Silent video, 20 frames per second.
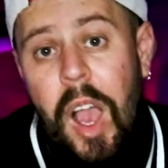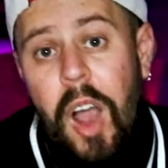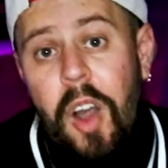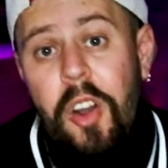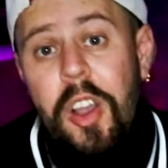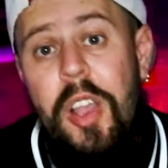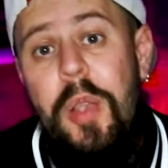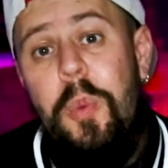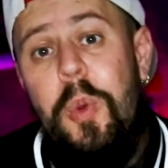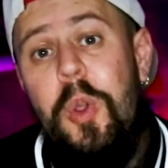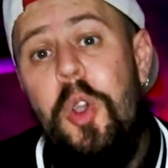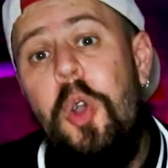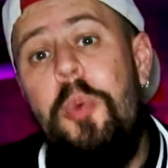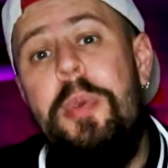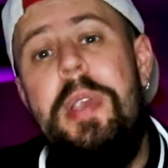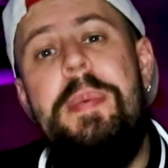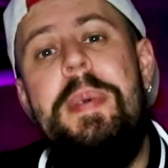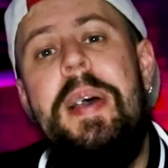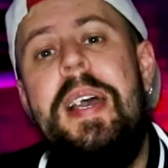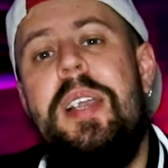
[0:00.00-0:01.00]
I will
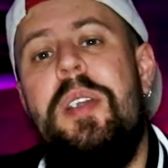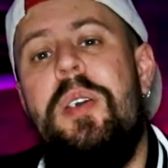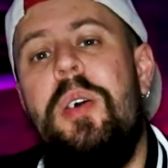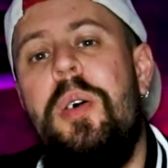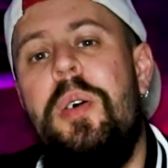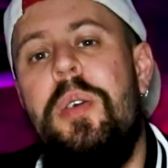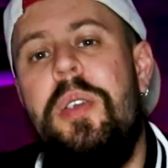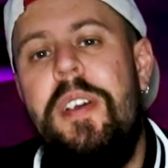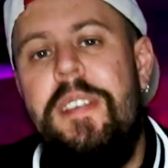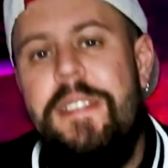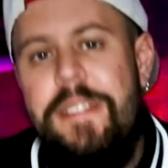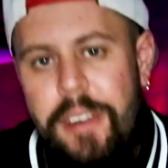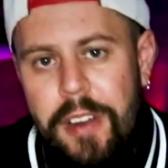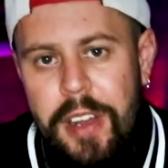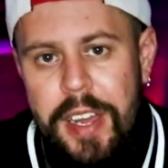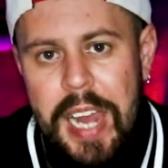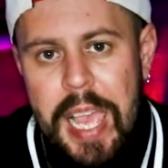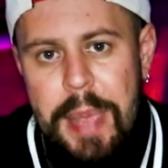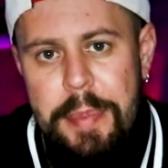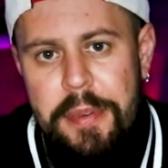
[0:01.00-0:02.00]
be back on
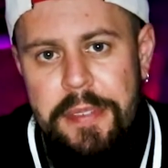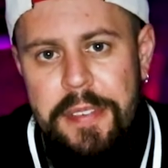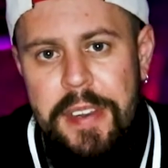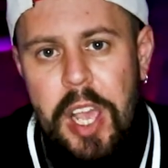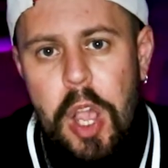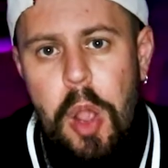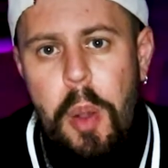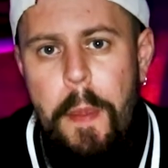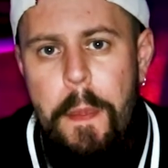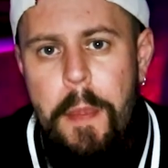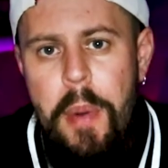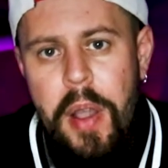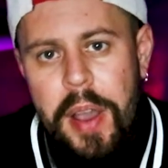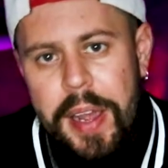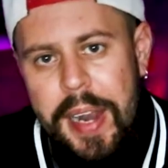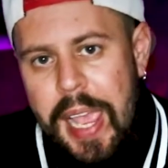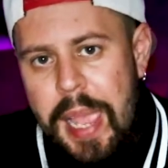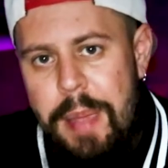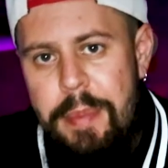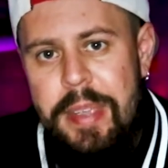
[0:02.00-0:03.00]
Friday, but for now, my
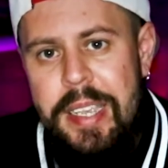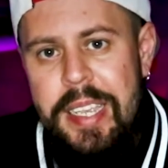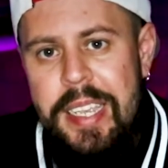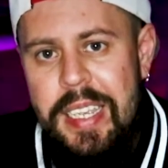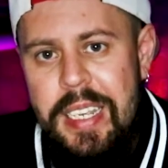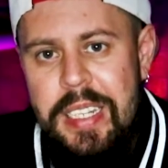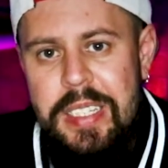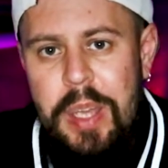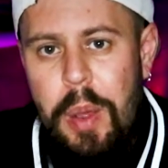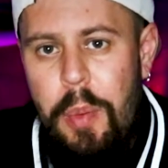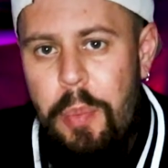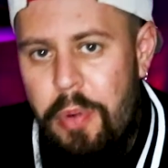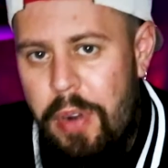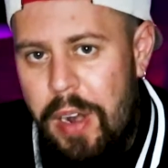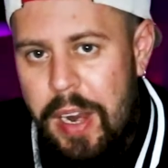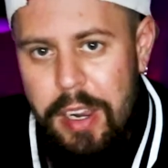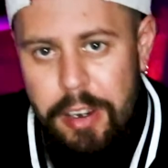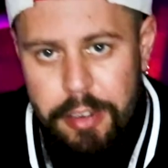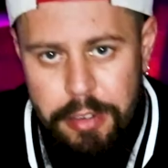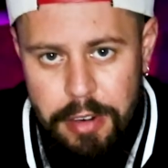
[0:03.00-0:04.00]
name is
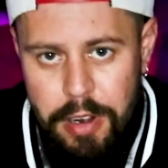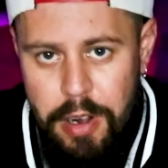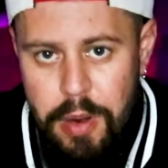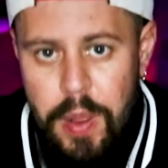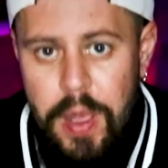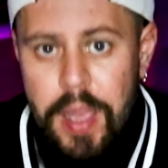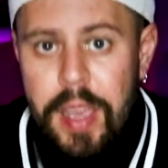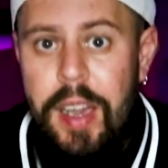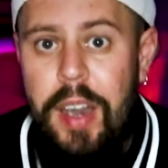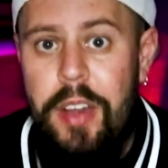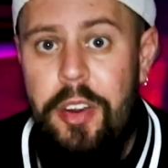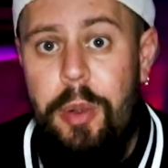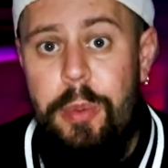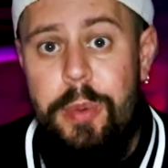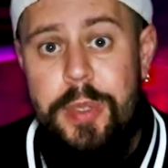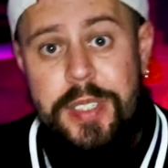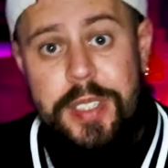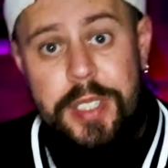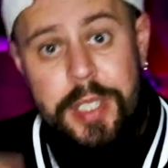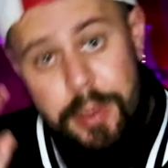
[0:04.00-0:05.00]
Brian Crow and I
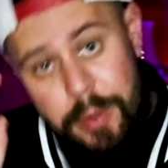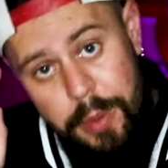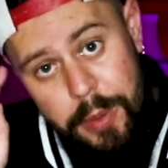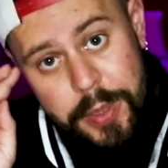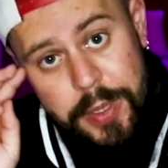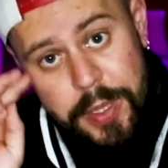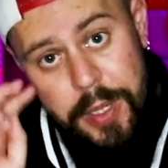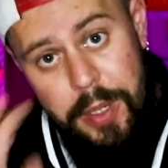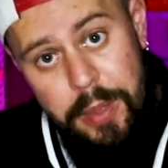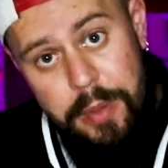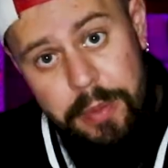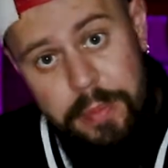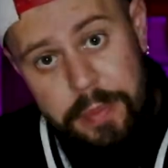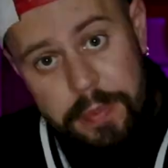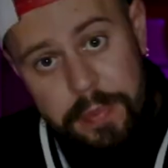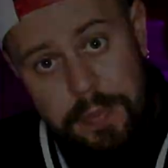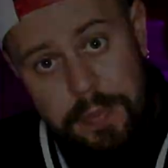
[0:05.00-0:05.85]
will see you all soon.